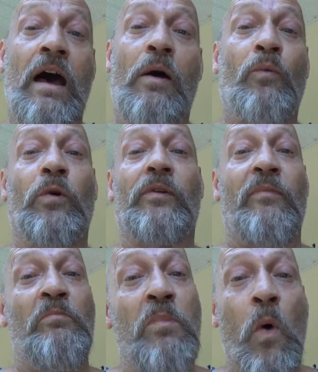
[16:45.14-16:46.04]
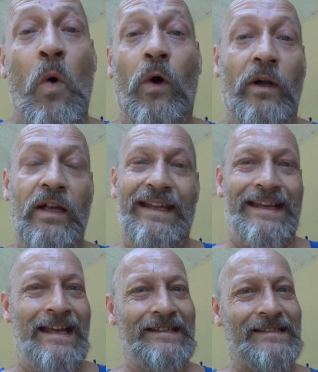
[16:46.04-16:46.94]
not worth more.
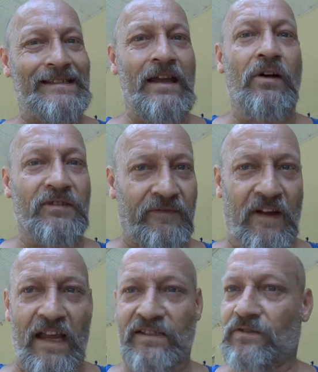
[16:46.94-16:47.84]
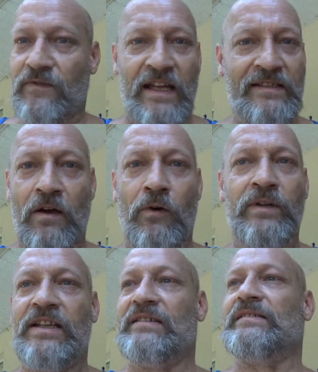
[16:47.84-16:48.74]
It sells faster. That's all
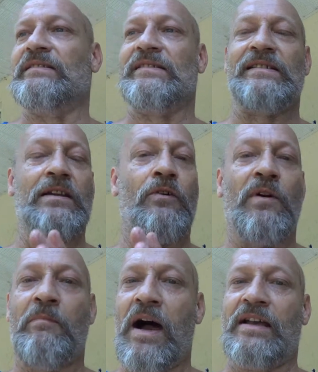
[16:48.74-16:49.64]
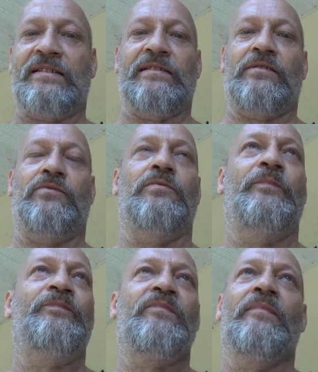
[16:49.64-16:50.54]
it is. It's still a bicycle.
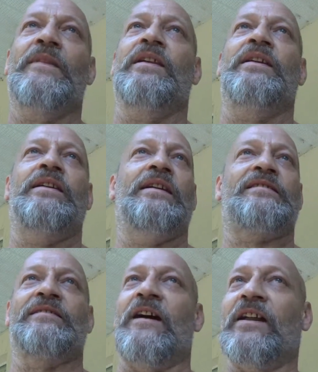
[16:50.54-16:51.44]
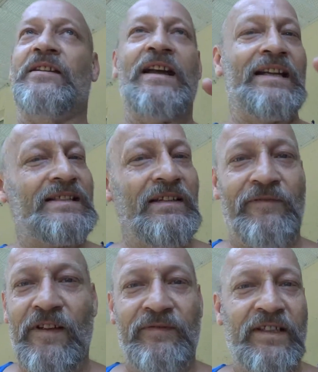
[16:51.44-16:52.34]
It's not a
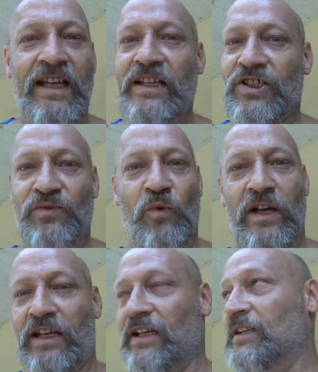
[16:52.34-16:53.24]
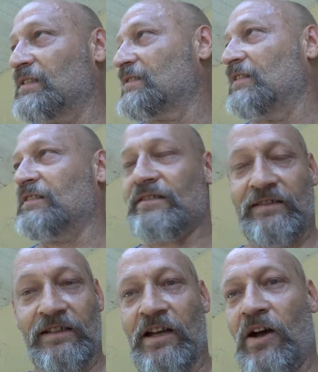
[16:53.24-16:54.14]
1958 Schwinn. It's, it's
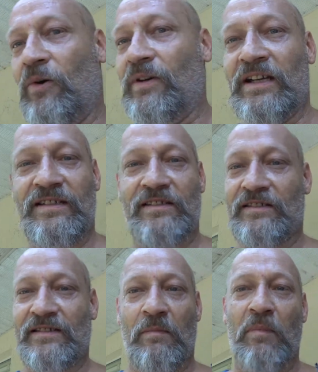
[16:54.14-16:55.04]
you know, it's just a